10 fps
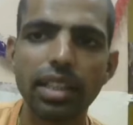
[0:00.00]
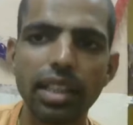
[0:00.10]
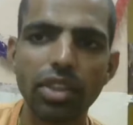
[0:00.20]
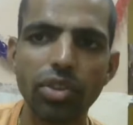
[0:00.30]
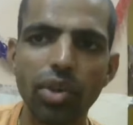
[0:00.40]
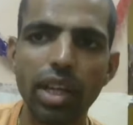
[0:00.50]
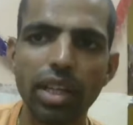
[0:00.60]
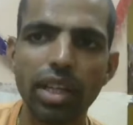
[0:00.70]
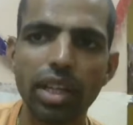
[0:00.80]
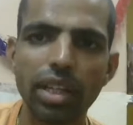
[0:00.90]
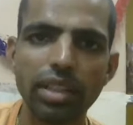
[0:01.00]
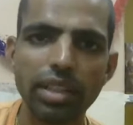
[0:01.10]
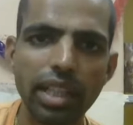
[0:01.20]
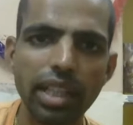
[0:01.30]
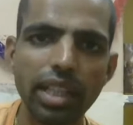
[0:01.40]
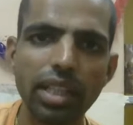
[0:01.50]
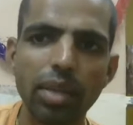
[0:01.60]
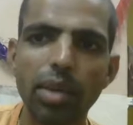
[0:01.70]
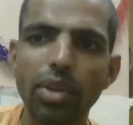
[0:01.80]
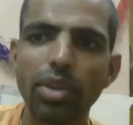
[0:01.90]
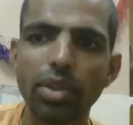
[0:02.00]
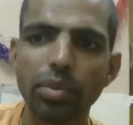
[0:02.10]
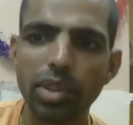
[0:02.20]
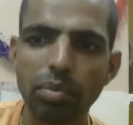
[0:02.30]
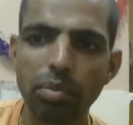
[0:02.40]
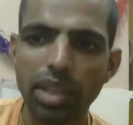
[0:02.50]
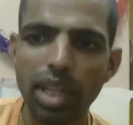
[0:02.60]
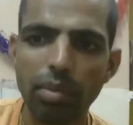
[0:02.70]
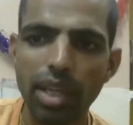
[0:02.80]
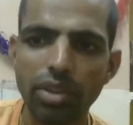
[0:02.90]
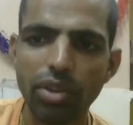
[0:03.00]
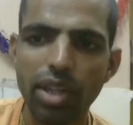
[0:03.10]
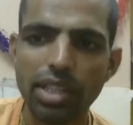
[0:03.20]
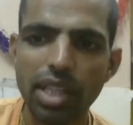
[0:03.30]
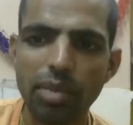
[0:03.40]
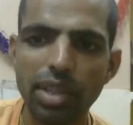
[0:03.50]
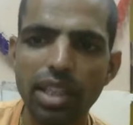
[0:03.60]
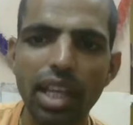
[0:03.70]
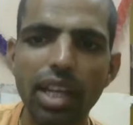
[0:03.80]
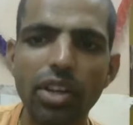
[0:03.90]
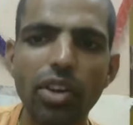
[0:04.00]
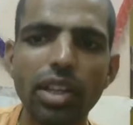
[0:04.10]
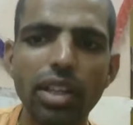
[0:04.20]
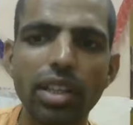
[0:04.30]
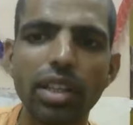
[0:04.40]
that you are saying about Vishnu Pitama and Dronacharya, but they are not.